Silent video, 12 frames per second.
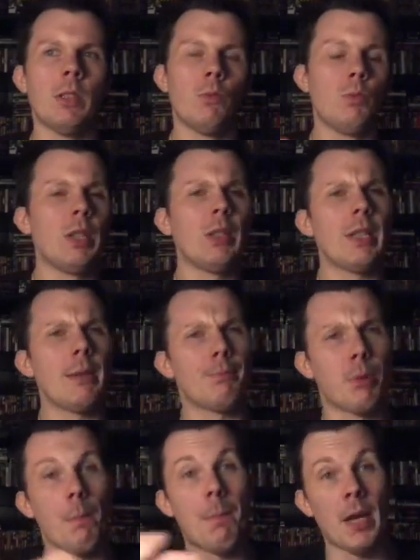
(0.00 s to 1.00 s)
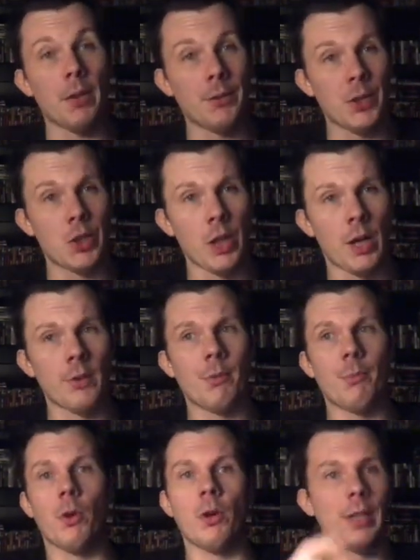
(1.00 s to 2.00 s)
really propelled the genre
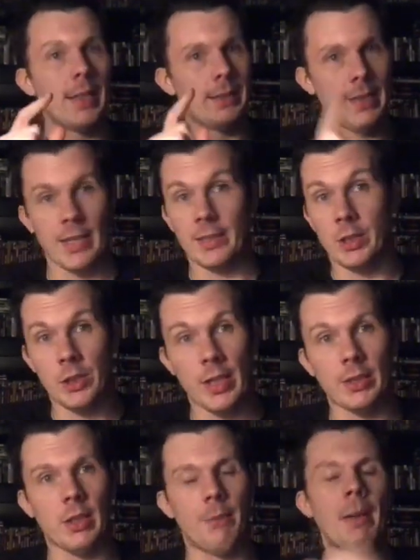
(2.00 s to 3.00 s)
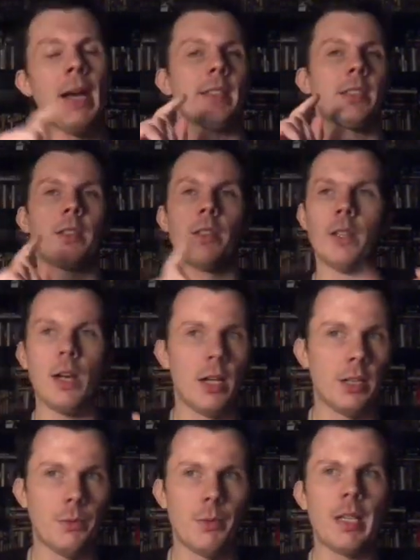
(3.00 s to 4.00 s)
more, like Texas Chainsaw Massacre,
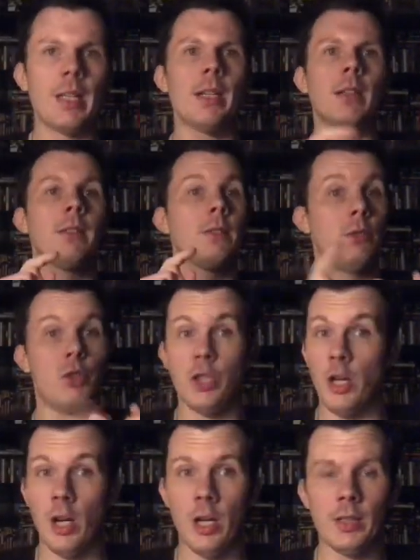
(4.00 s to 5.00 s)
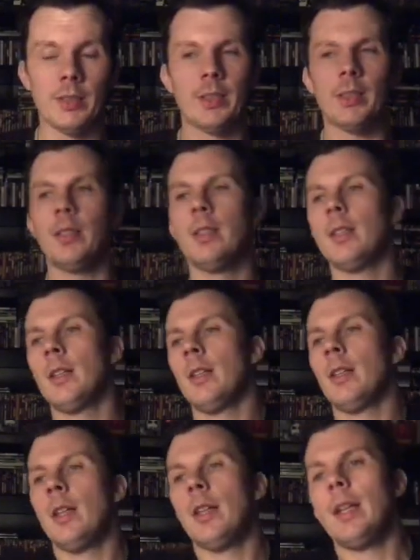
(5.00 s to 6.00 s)
Halloween, Jaws.
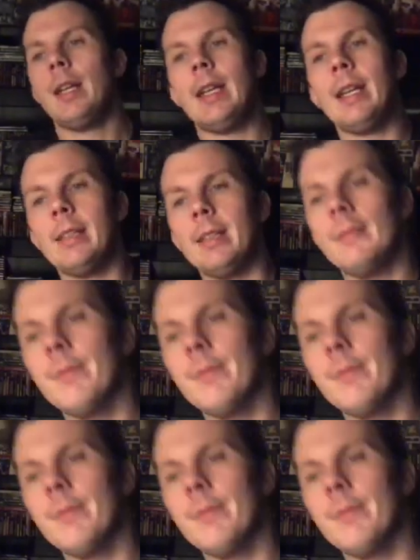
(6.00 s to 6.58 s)
It